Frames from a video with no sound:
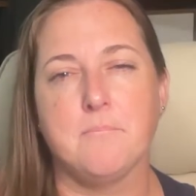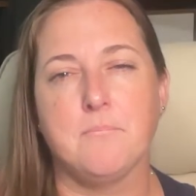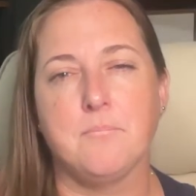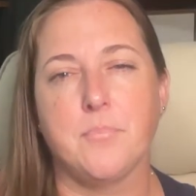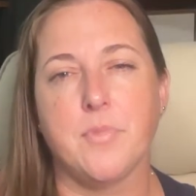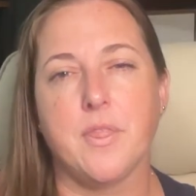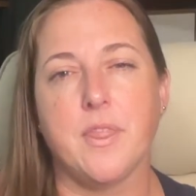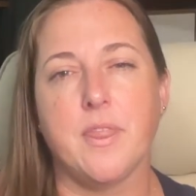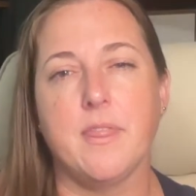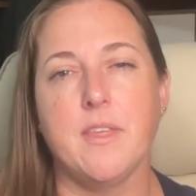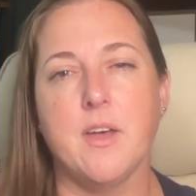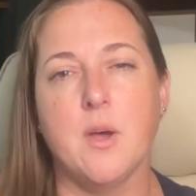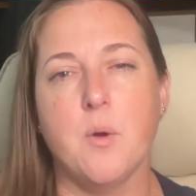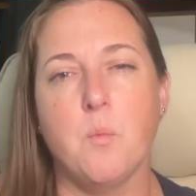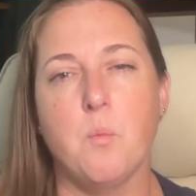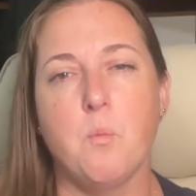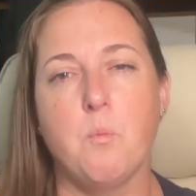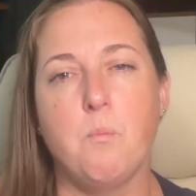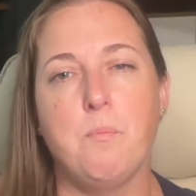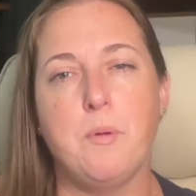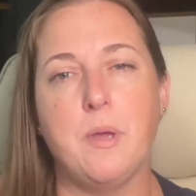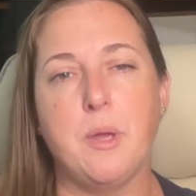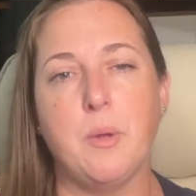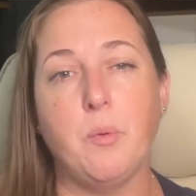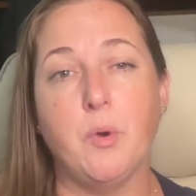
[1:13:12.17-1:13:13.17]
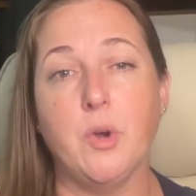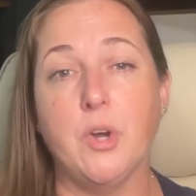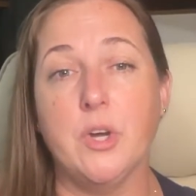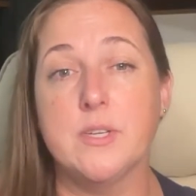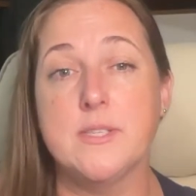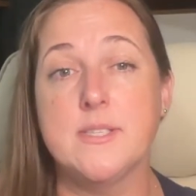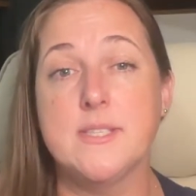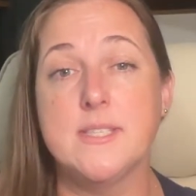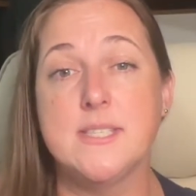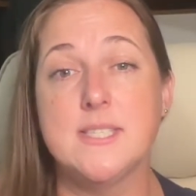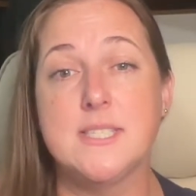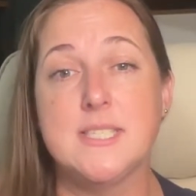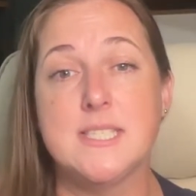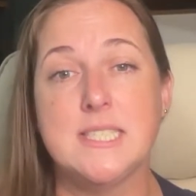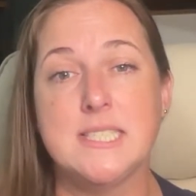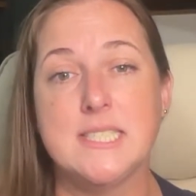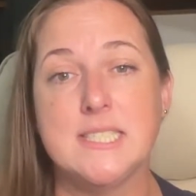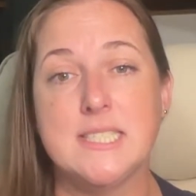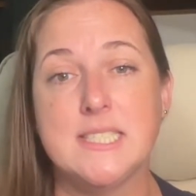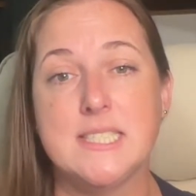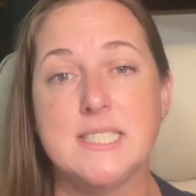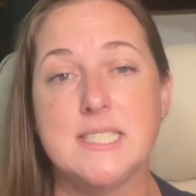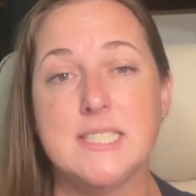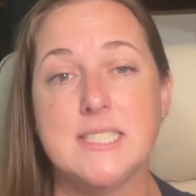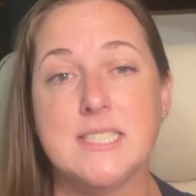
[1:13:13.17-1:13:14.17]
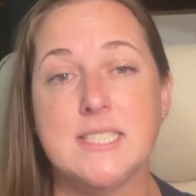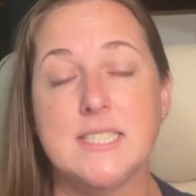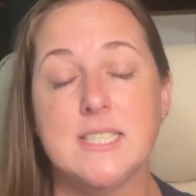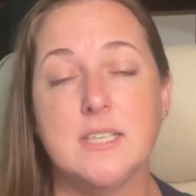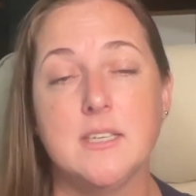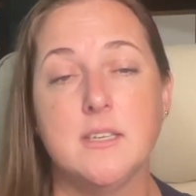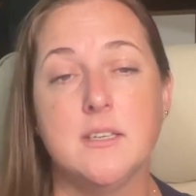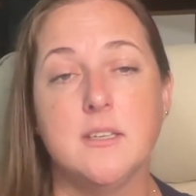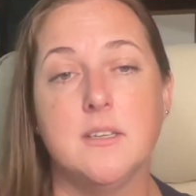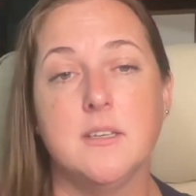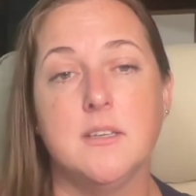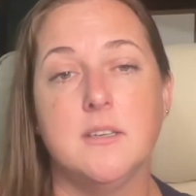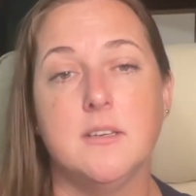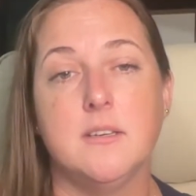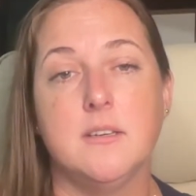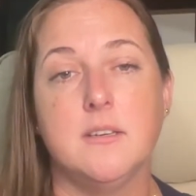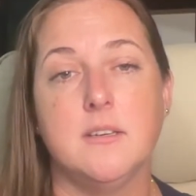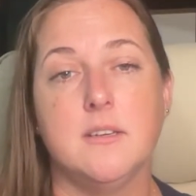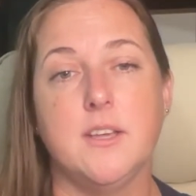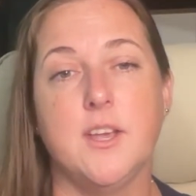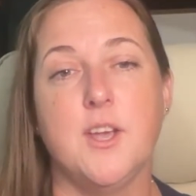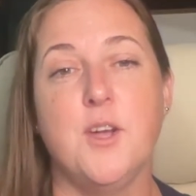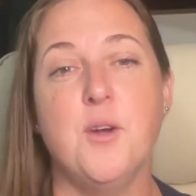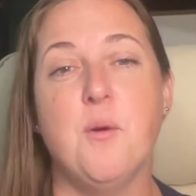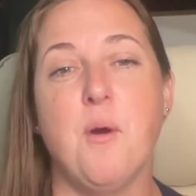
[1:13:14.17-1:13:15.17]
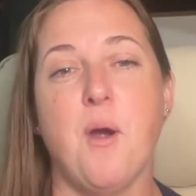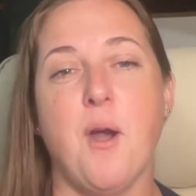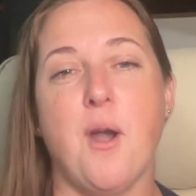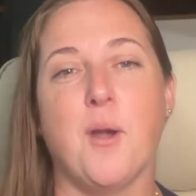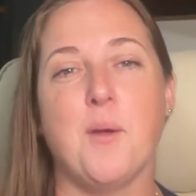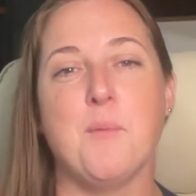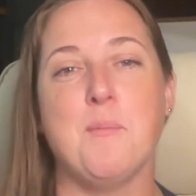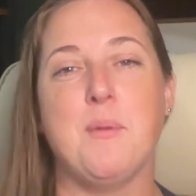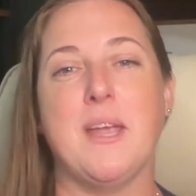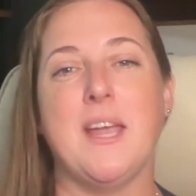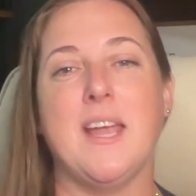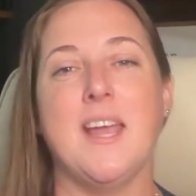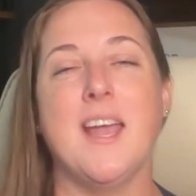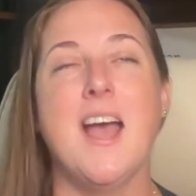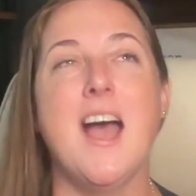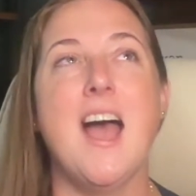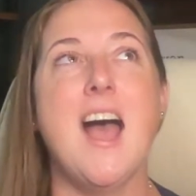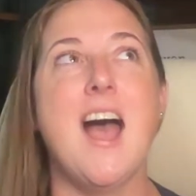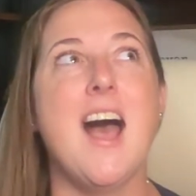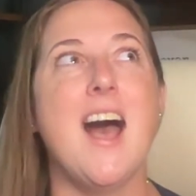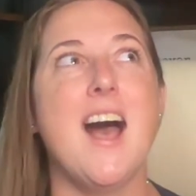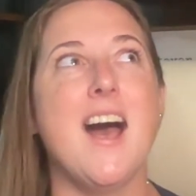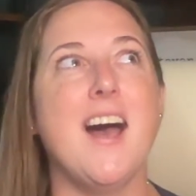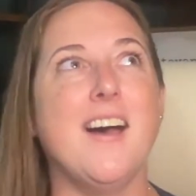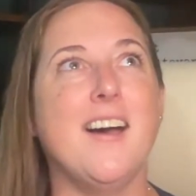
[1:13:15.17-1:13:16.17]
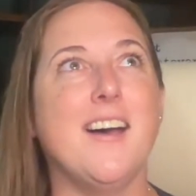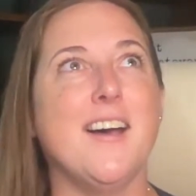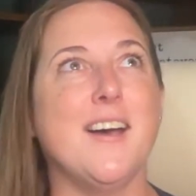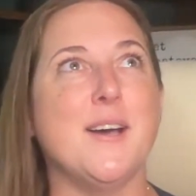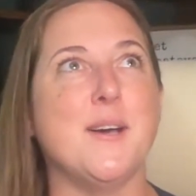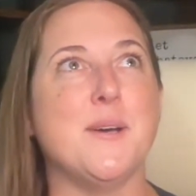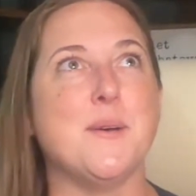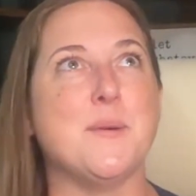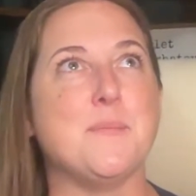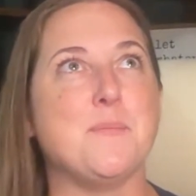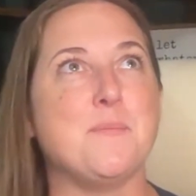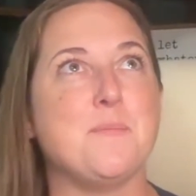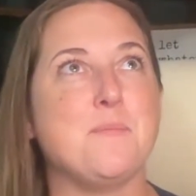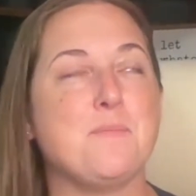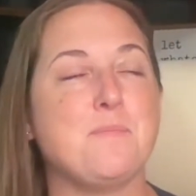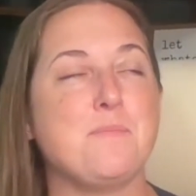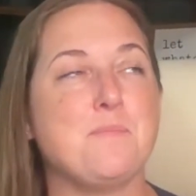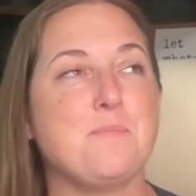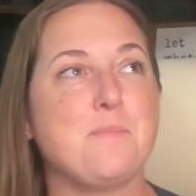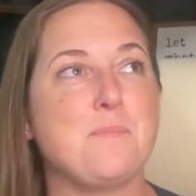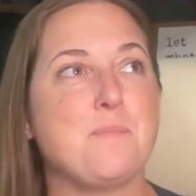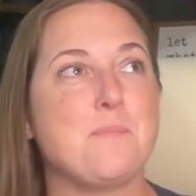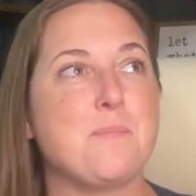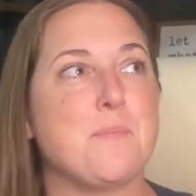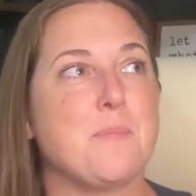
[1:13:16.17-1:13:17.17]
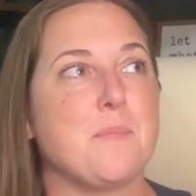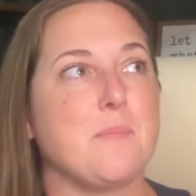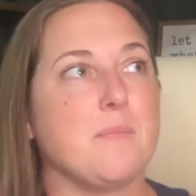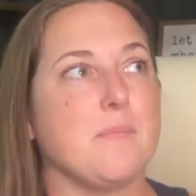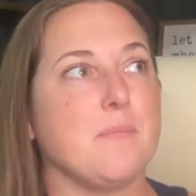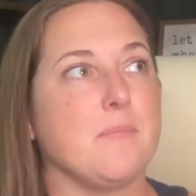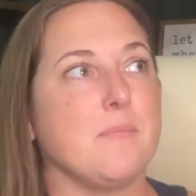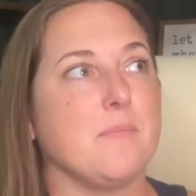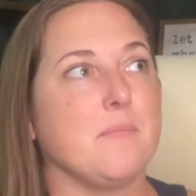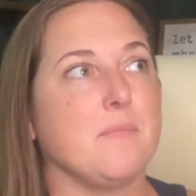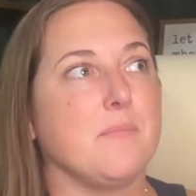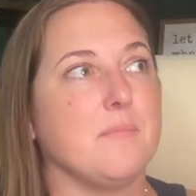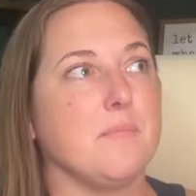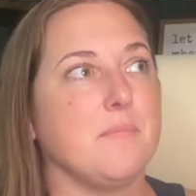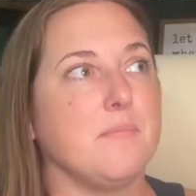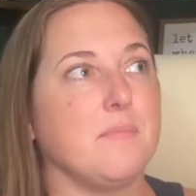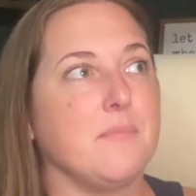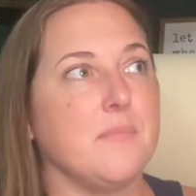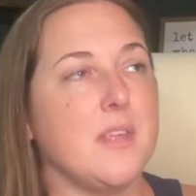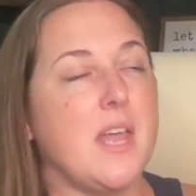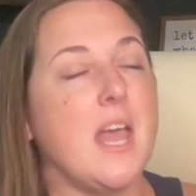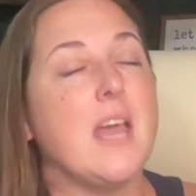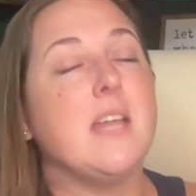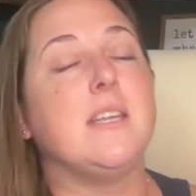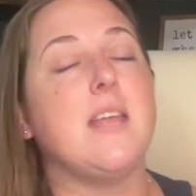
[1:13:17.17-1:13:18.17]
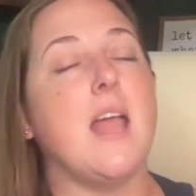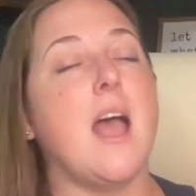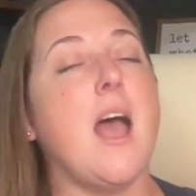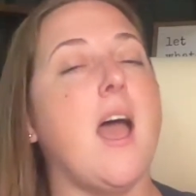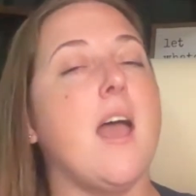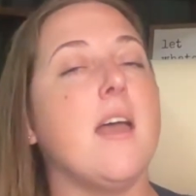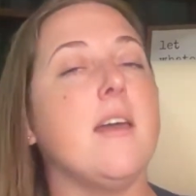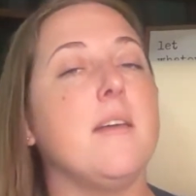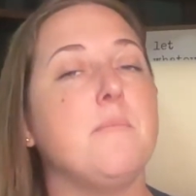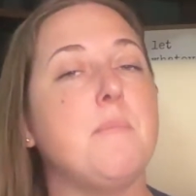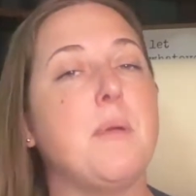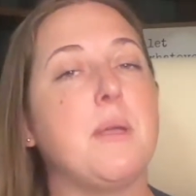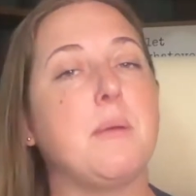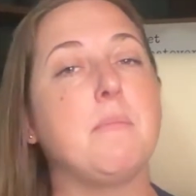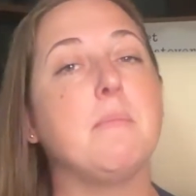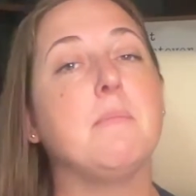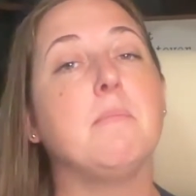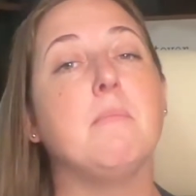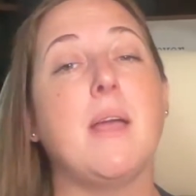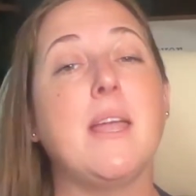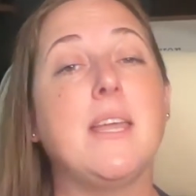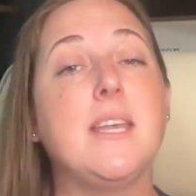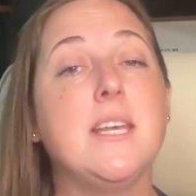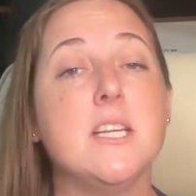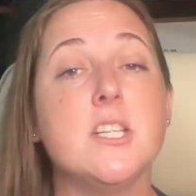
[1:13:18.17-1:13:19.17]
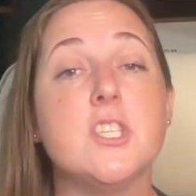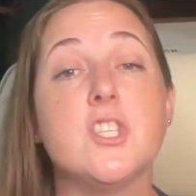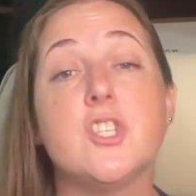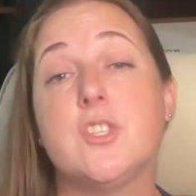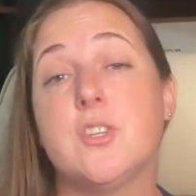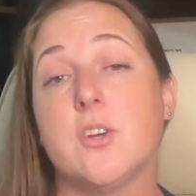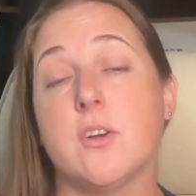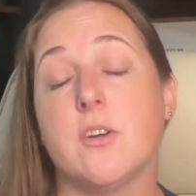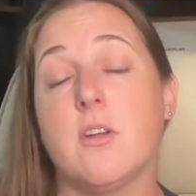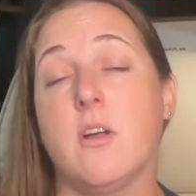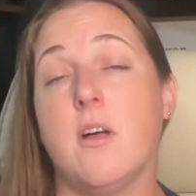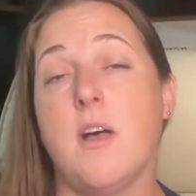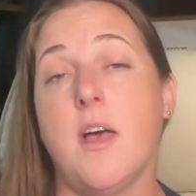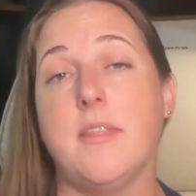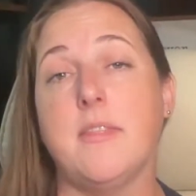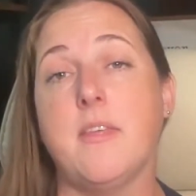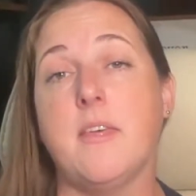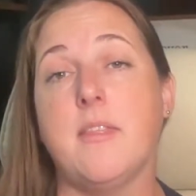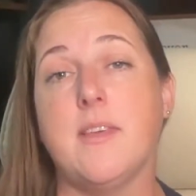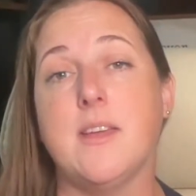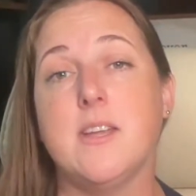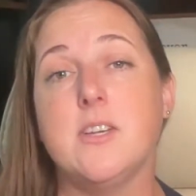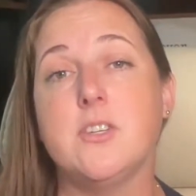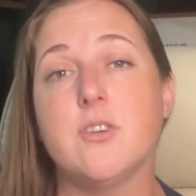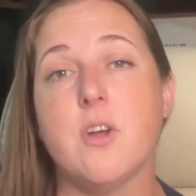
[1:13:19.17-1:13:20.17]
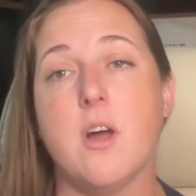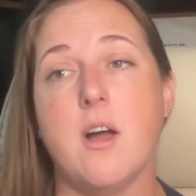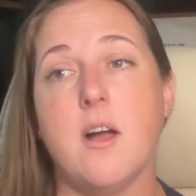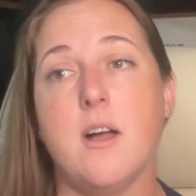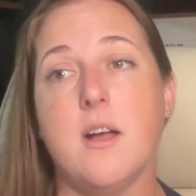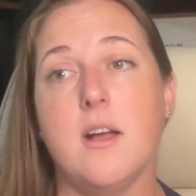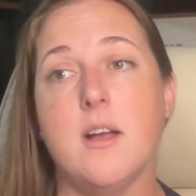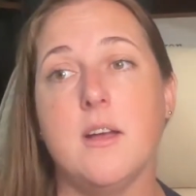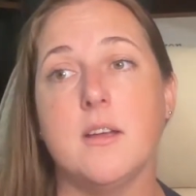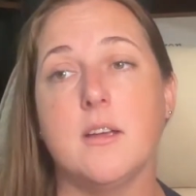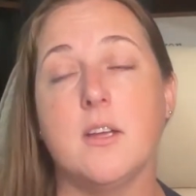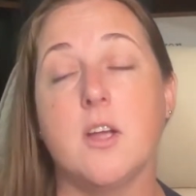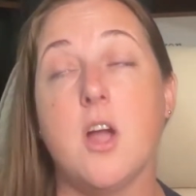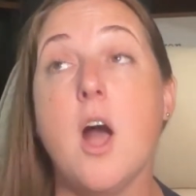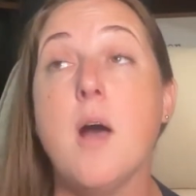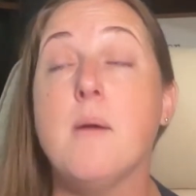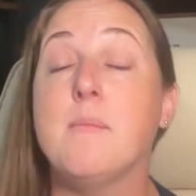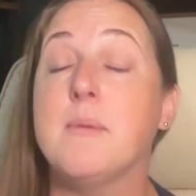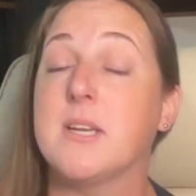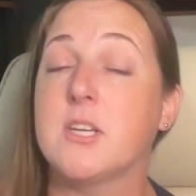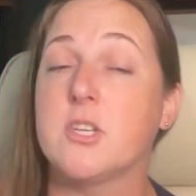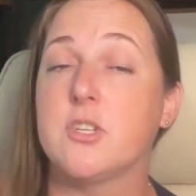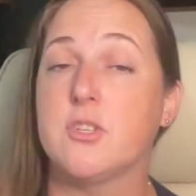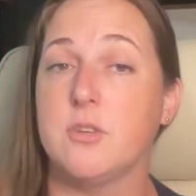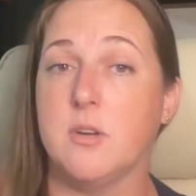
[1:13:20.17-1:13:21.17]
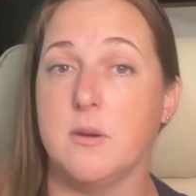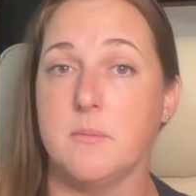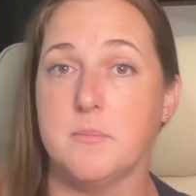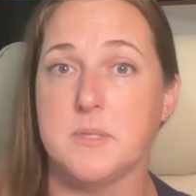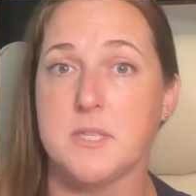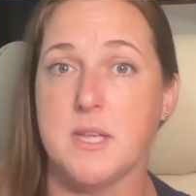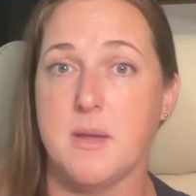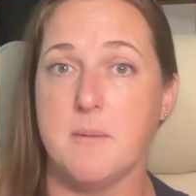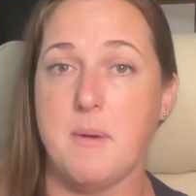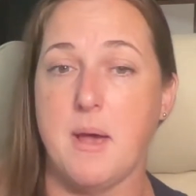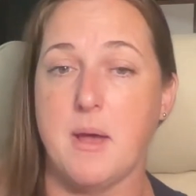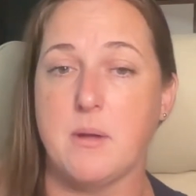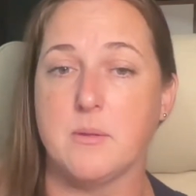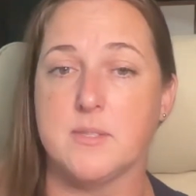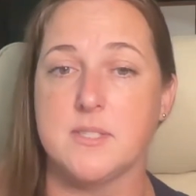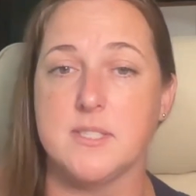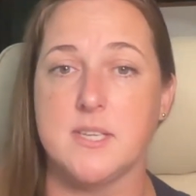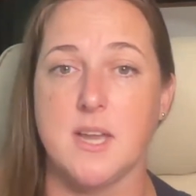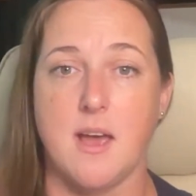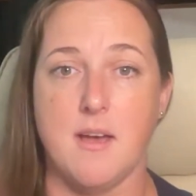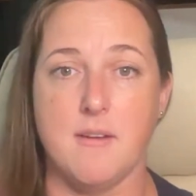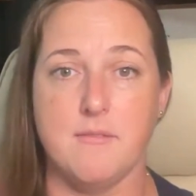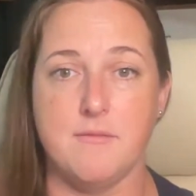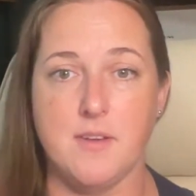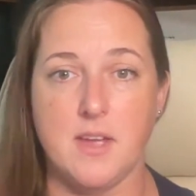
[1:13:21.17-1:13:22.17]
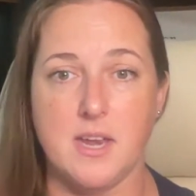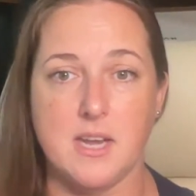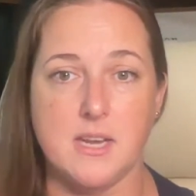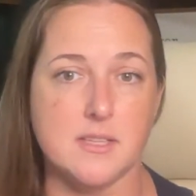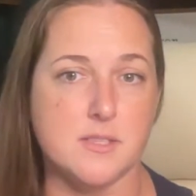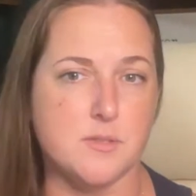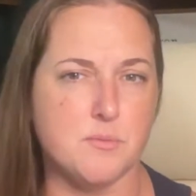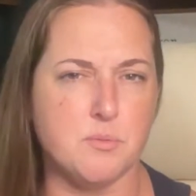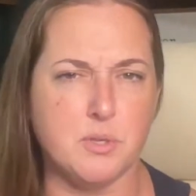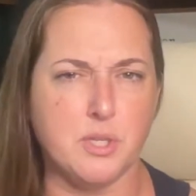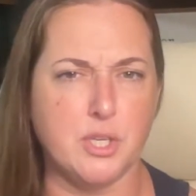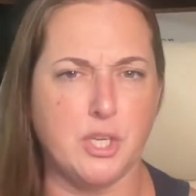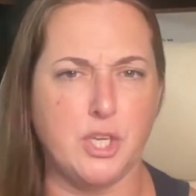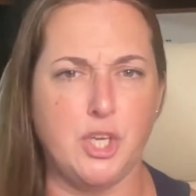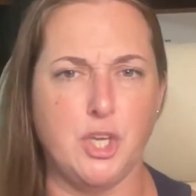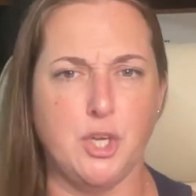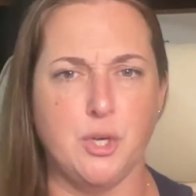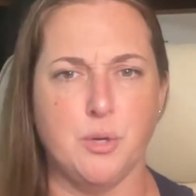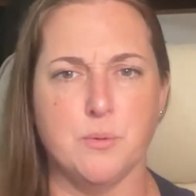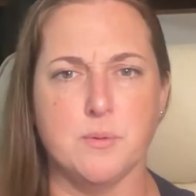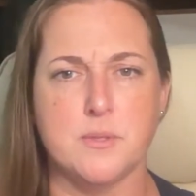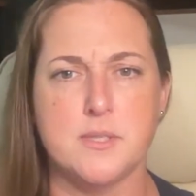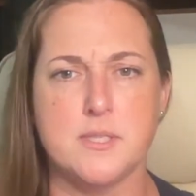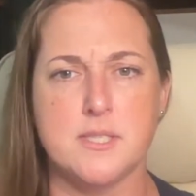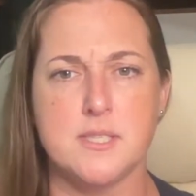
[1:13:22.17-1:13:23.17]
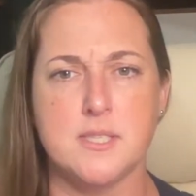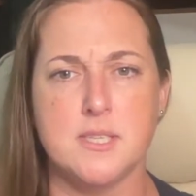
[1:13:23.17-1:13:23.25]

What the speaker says: the B worst. You are a bee. Um, and yeah, I make my kids journal and then they draw comic strips about stuff, and it's really cute.